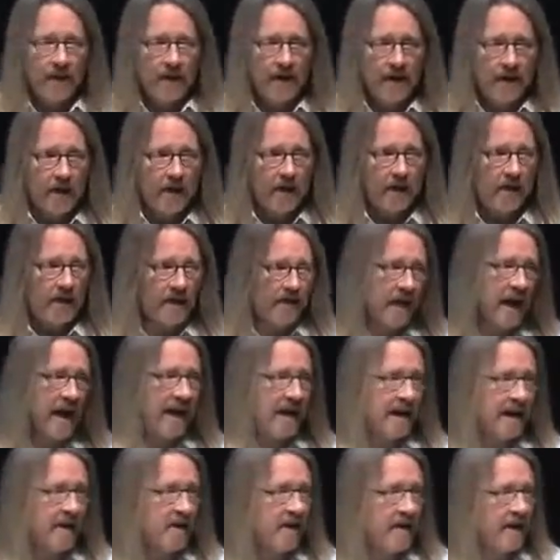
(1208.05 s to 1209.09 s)
that you're
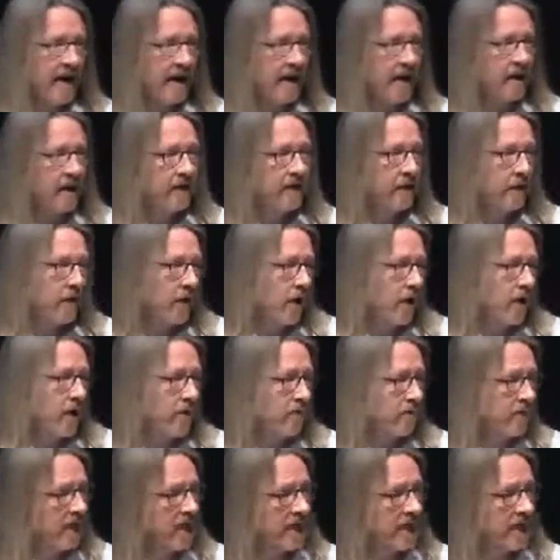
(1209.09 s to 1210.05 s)
designing things, or